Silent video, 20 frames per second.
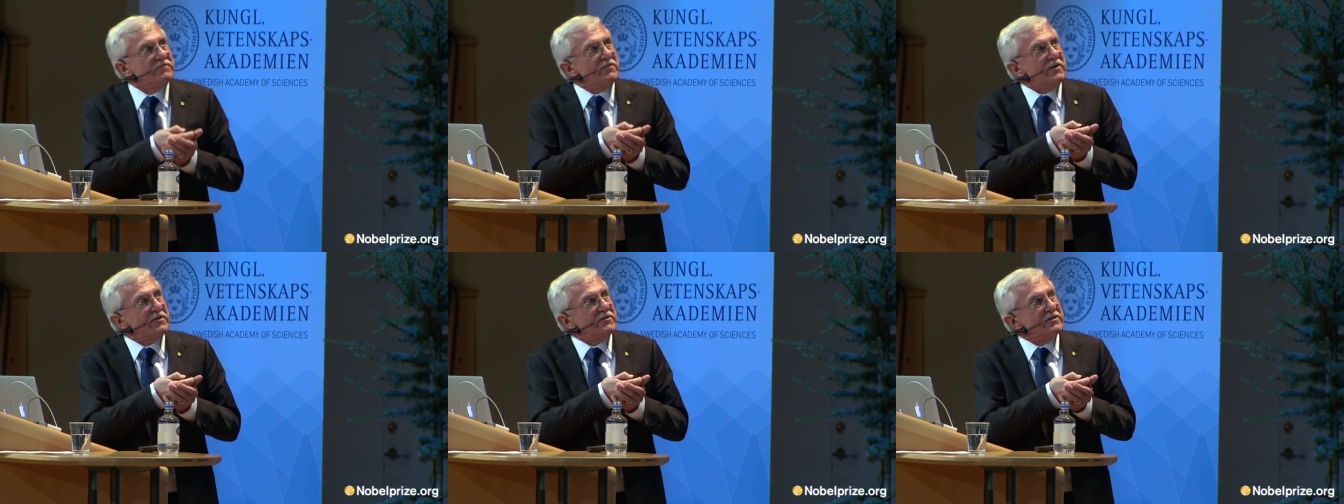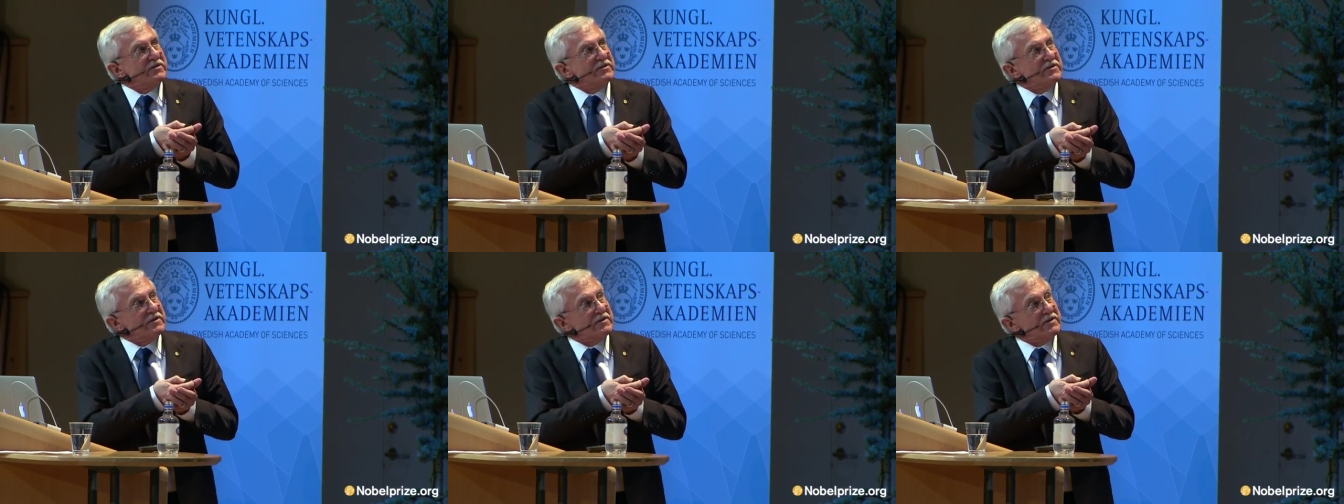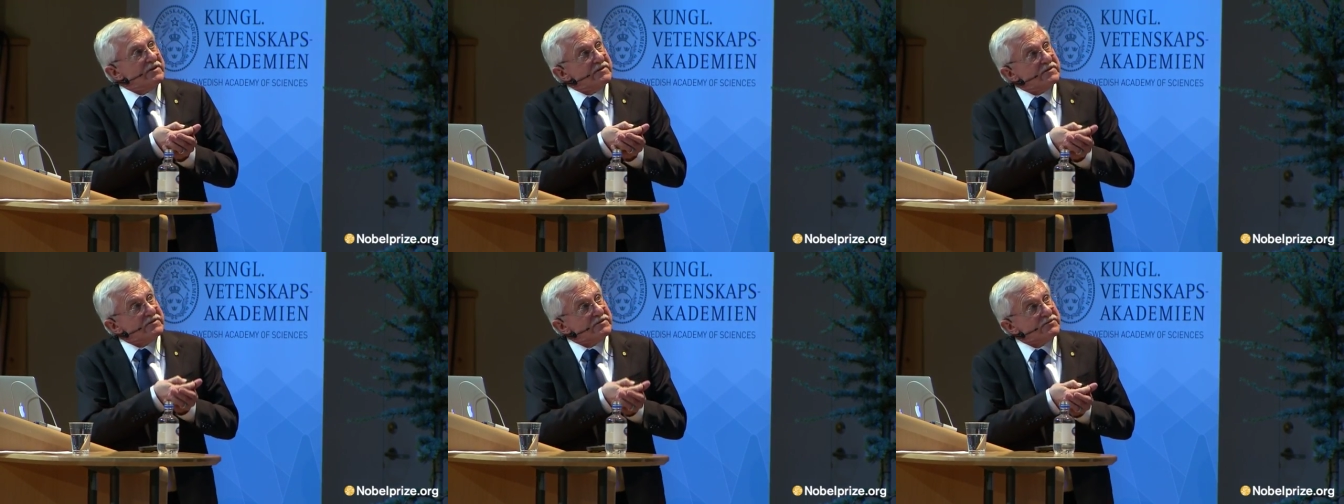whether
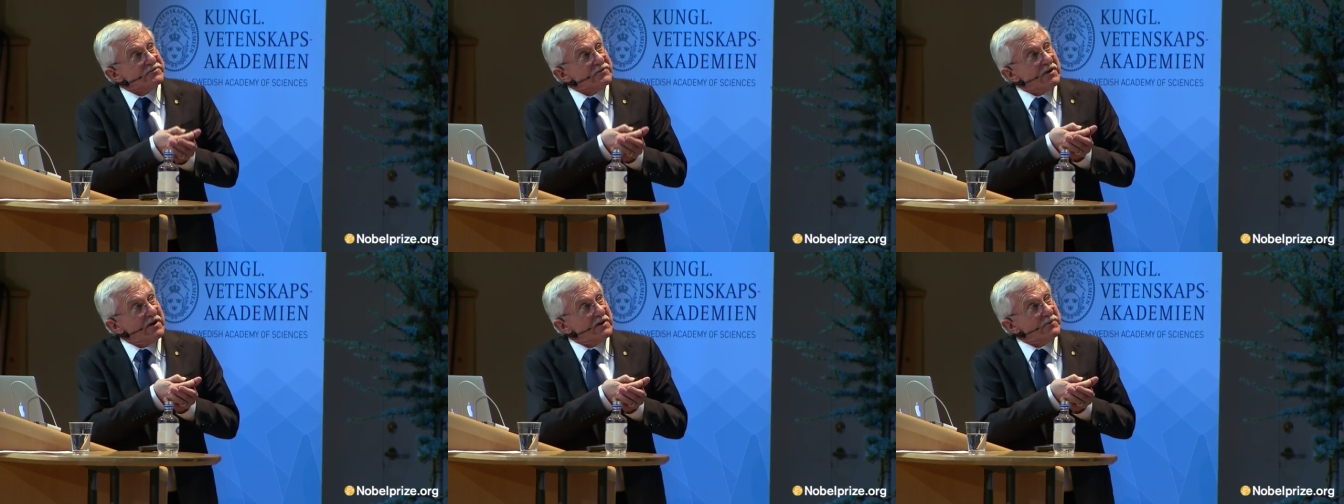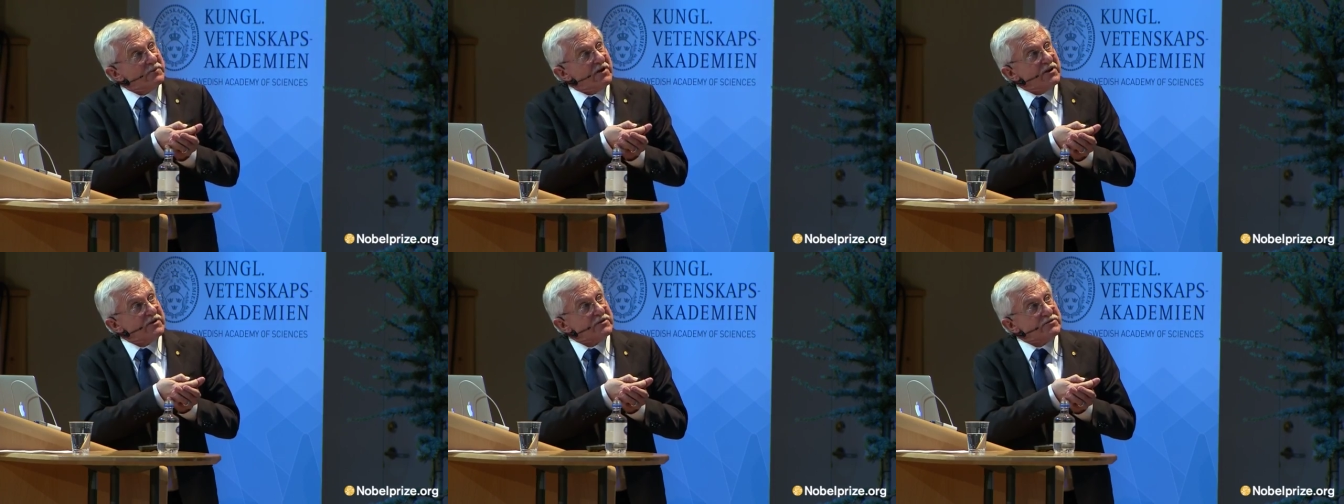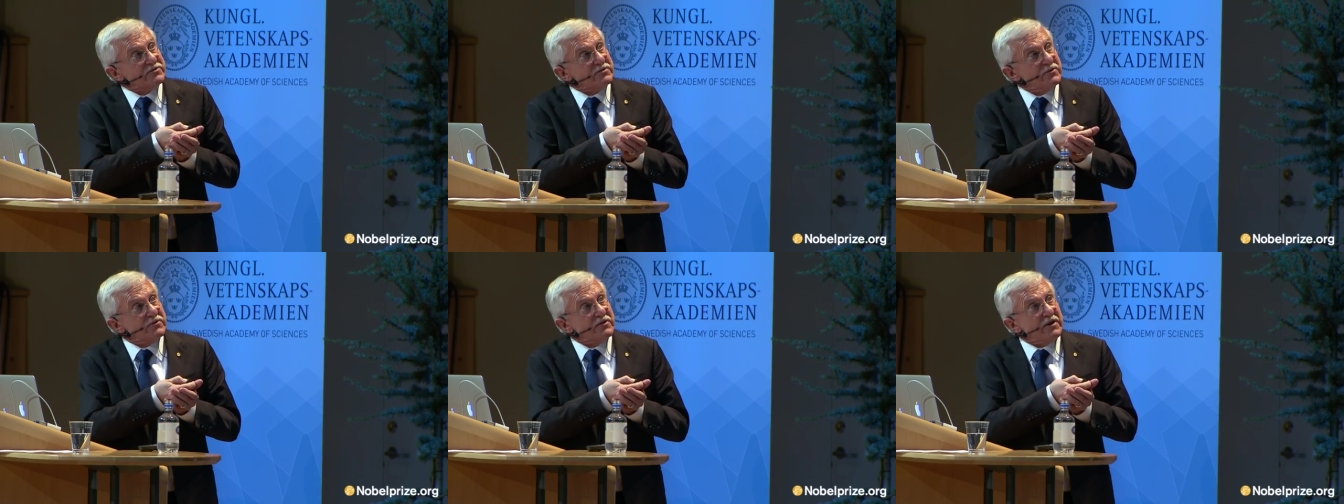the strand break
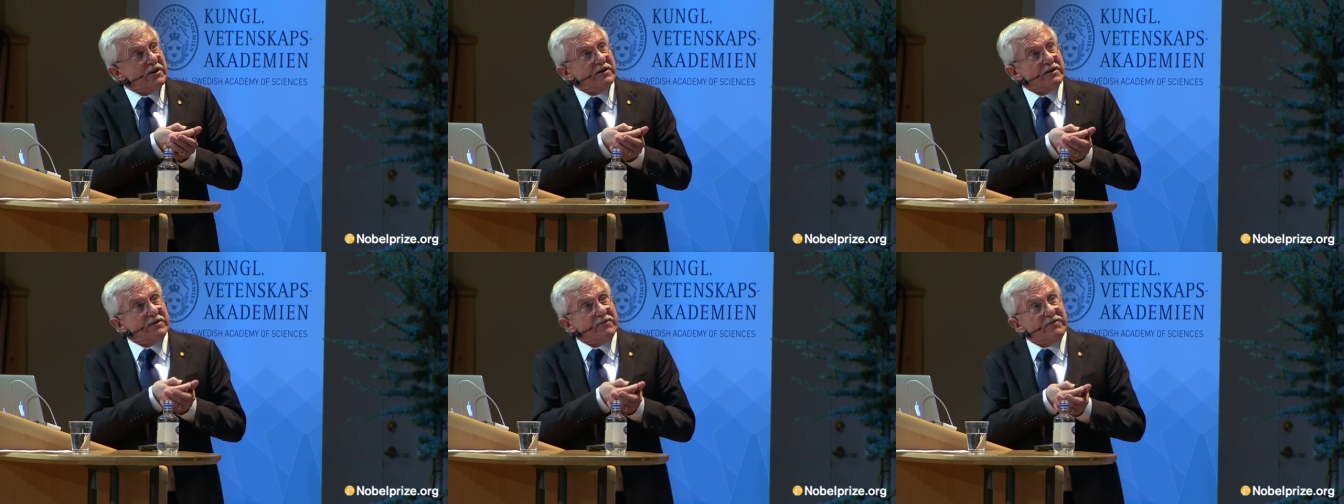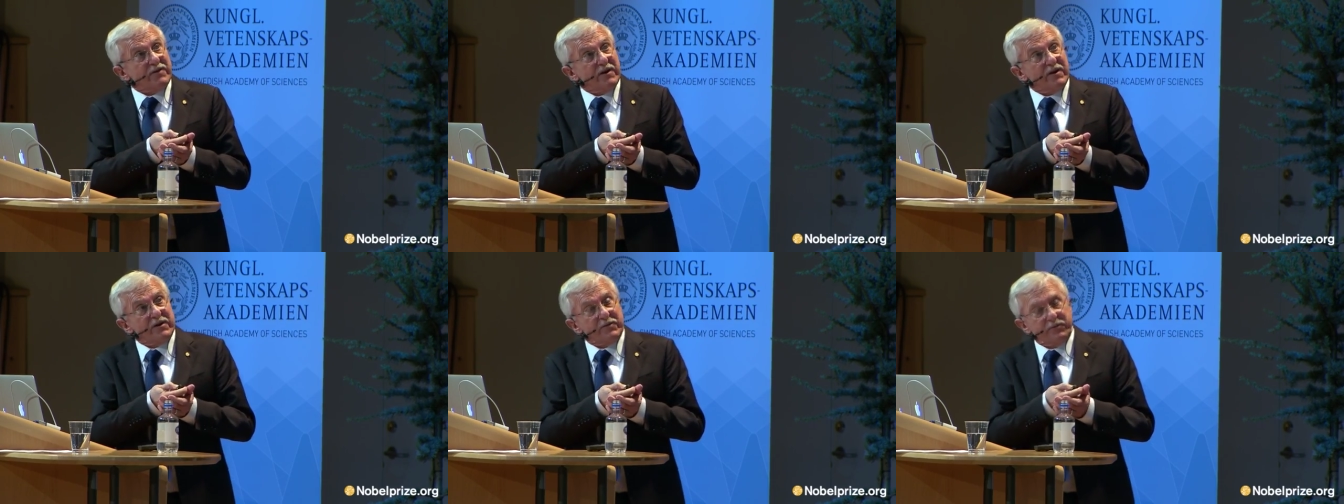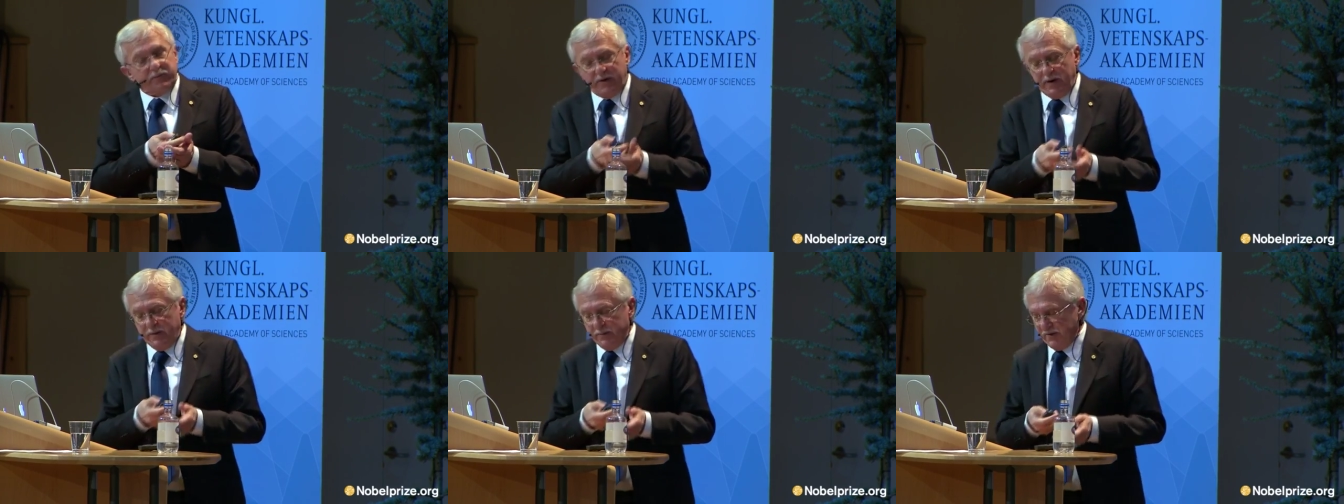is located
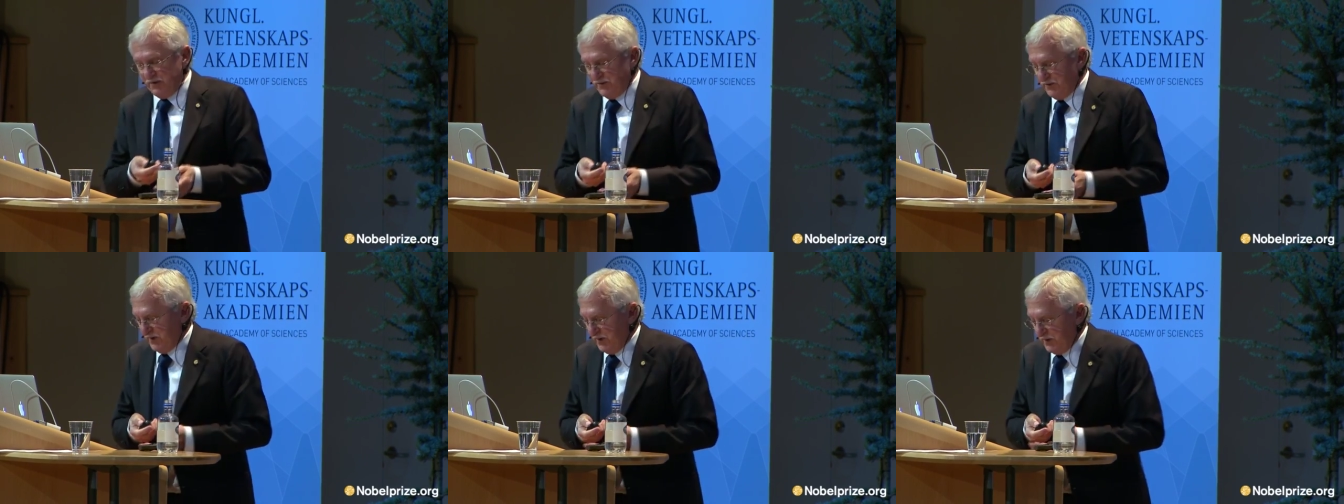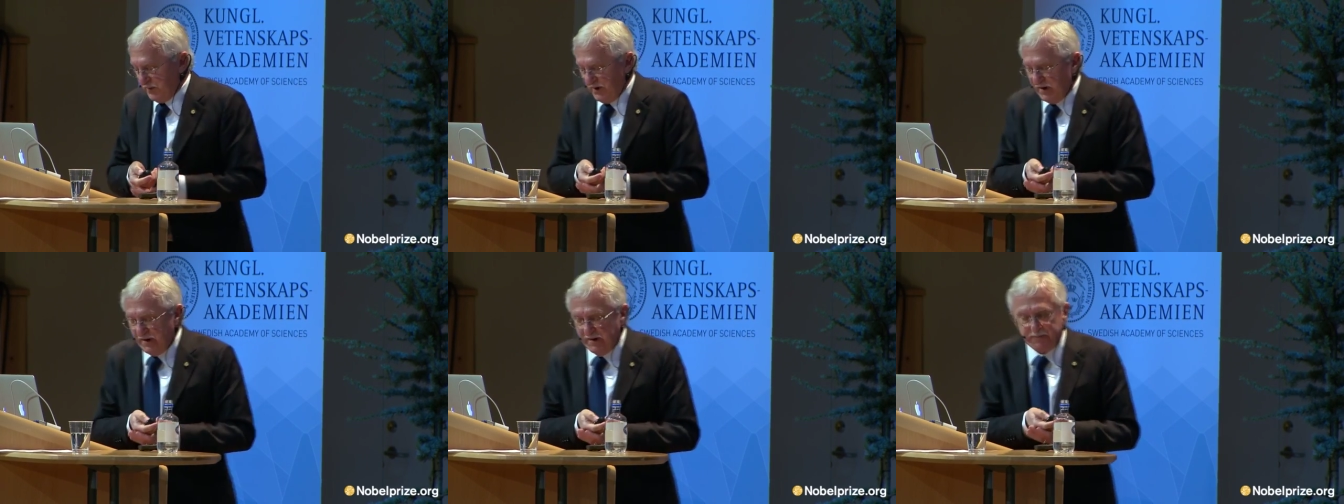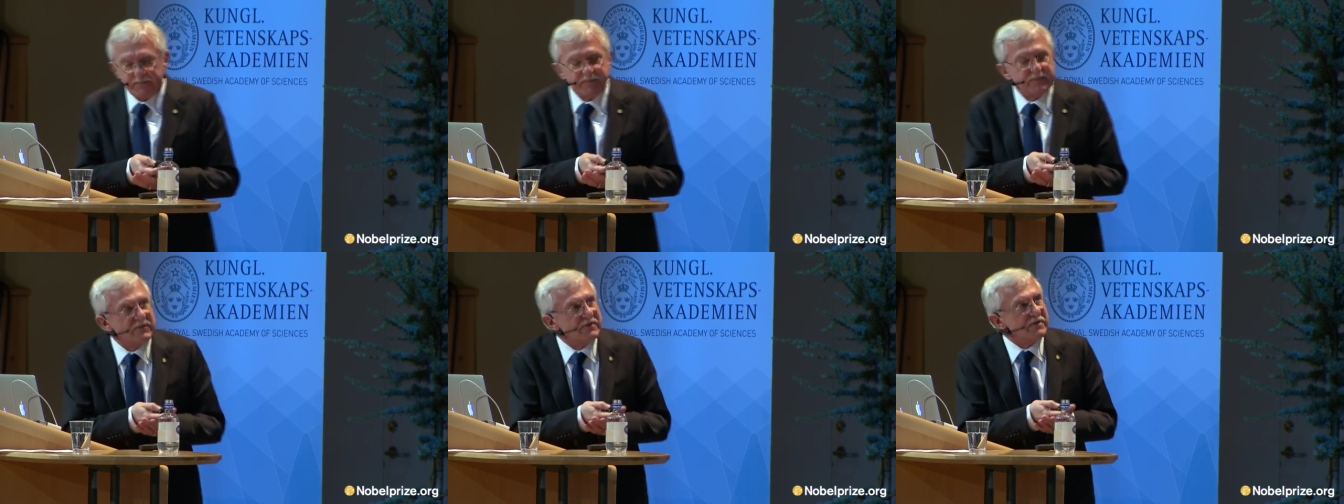5' or 3'
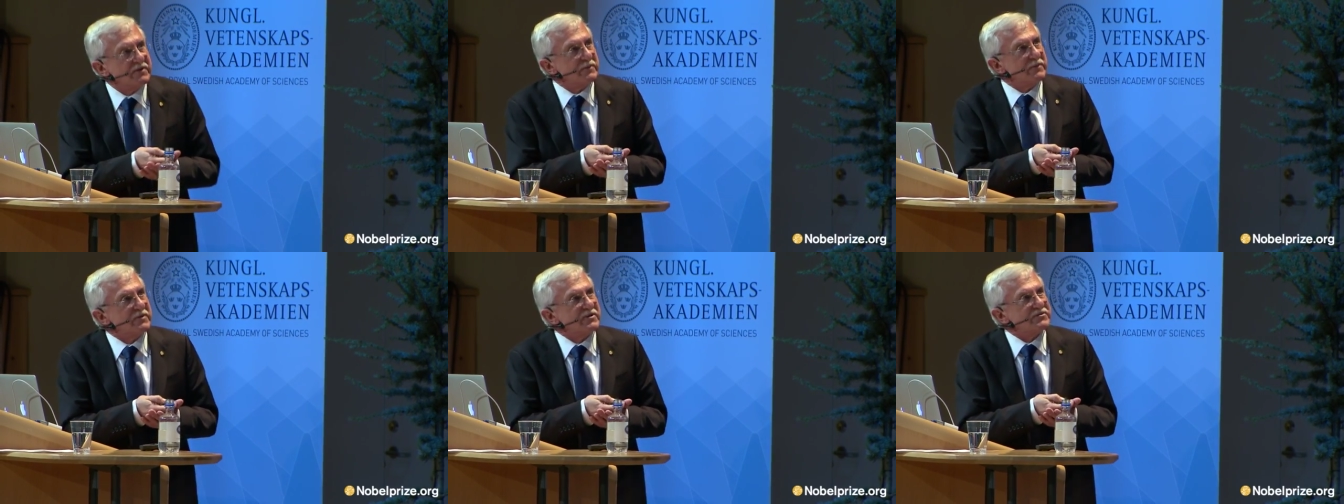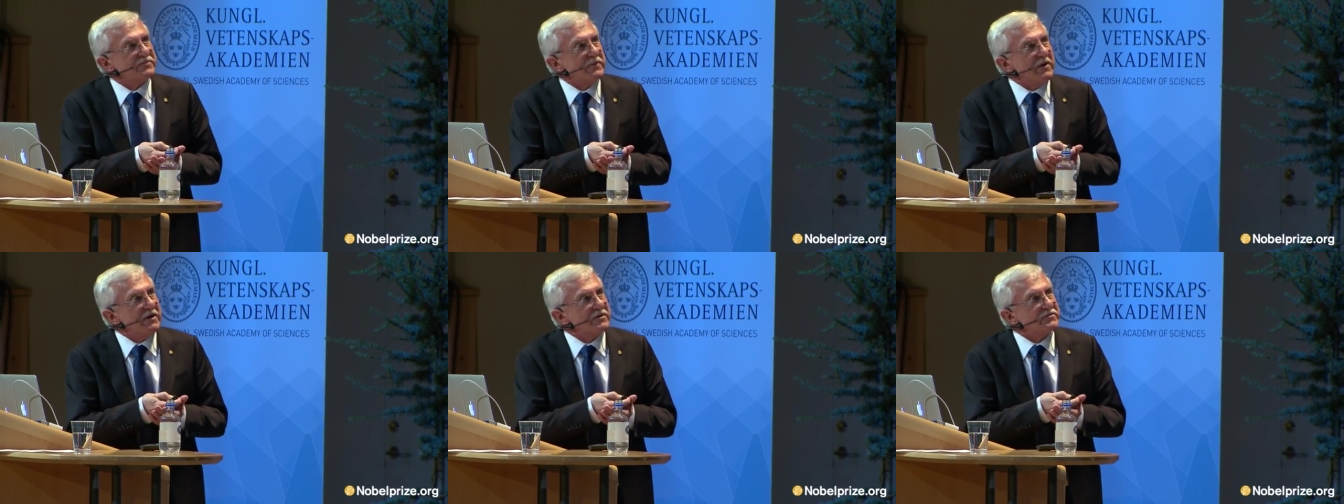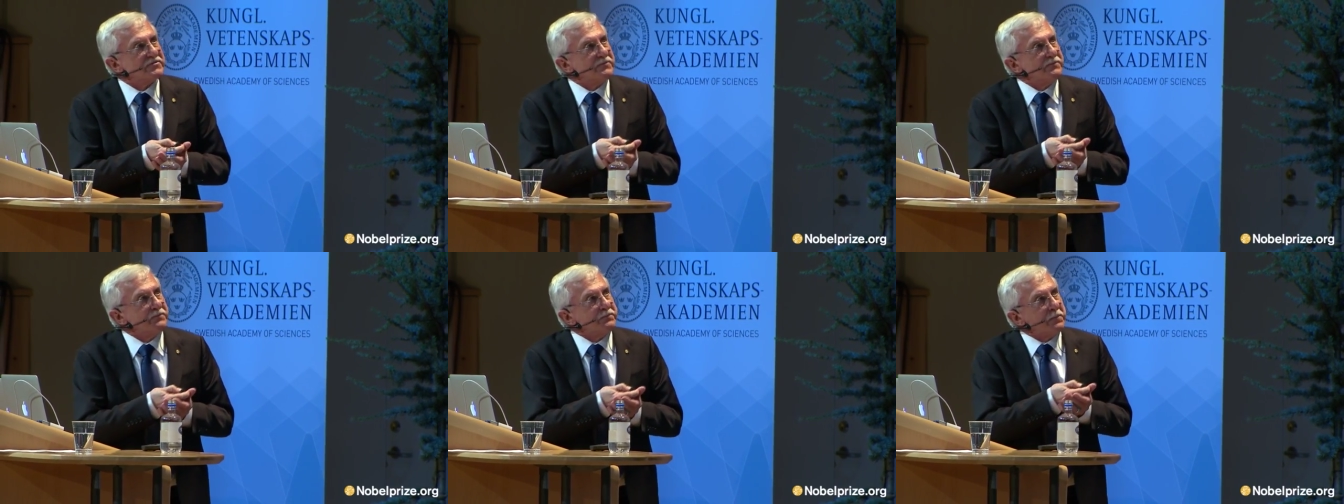to the mismatch.